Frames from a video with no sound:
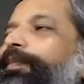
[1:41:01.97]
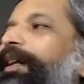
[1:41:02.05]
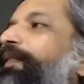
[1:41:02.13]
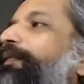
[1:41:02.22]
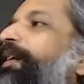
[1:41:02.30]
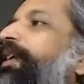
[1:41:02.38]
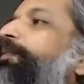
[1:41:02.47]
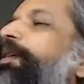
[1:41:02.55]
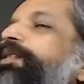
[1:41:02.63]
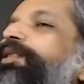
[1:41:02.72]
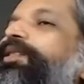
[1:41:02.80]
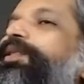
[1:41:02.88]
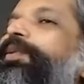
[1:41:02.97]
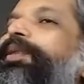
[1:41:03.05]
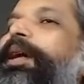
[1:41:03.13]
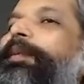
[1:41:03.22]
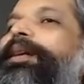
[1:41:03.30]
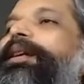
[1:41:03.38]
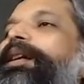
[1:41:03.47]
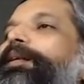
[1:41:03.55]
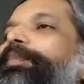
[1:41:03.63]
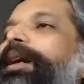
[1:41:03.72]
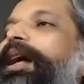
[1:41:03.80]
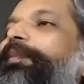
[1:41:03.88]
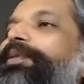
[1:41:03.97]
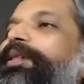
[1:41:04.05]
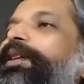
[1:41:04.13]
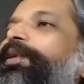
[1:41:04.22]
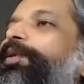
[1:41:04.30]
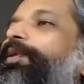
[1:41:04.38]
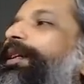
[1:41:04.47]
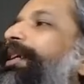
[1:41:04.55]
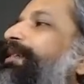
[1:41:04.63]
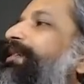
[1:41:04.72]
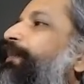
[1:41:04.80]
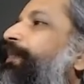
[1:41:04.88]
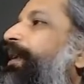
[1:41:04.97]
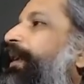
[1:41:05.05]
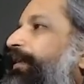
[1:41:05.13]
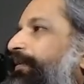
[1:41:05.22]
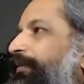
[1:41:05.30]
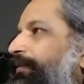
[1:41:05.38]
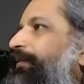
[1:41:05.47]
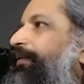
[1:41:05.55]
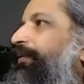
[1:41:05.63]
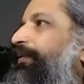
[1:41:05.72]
But if it emerges too rapidly, perhaps it could destabilize.